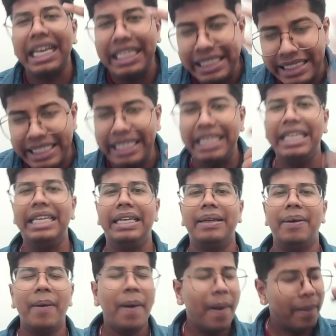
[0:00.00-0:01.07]
easily.
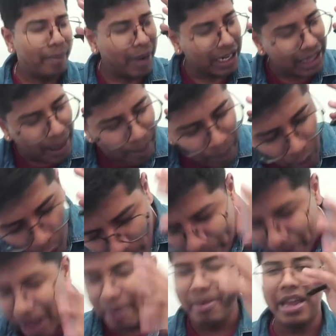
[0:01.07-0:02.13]
But the
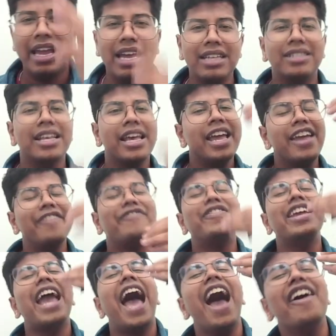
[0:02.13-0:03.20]
problem is, if
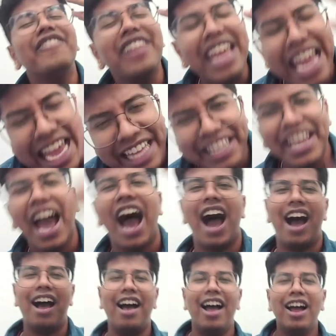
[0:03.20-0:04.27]
we have area,
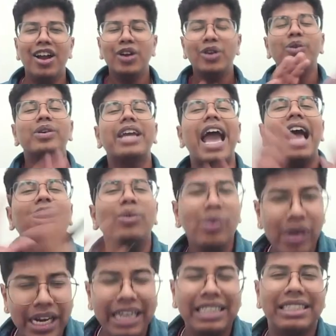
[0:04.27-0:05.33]
to
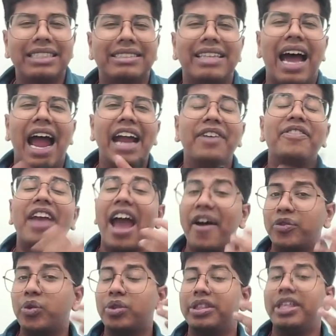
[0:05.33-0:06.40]
calculate the side, we
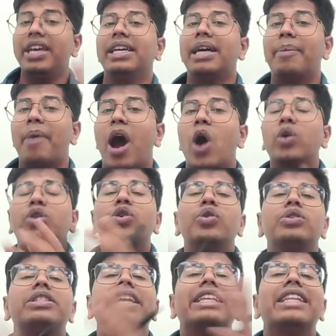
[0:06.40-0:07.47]
have to think about
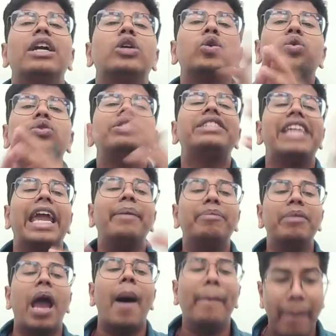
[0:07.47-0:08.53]
using the two same
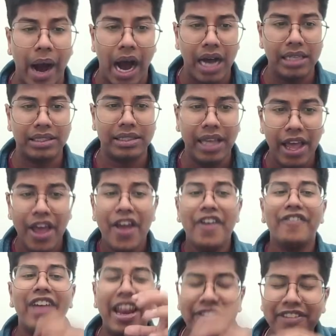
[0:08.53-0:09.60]
numbers.
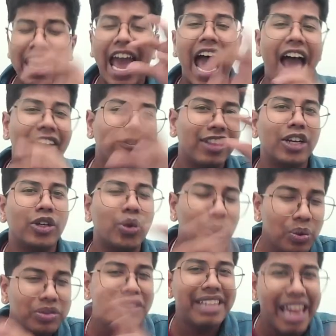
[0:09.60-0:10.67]
When we have the
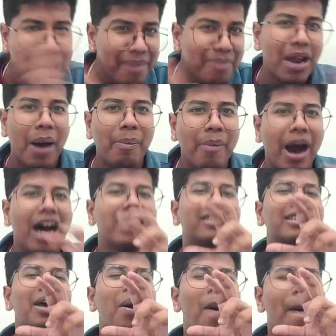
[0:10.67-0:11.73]
two same numbers,
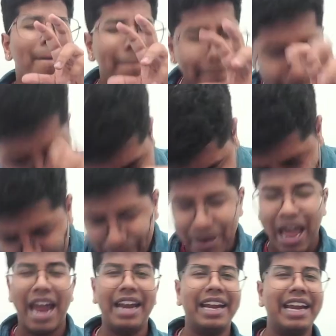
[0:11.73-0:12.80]

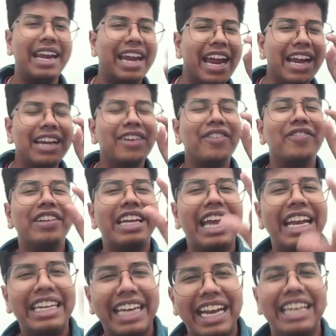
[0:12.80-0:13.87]
multiplying it, we
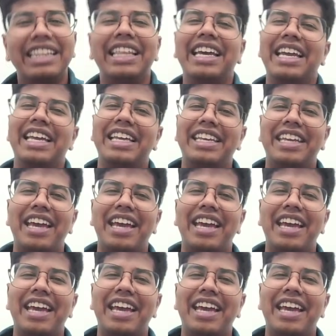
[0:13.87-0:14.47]
can get the area.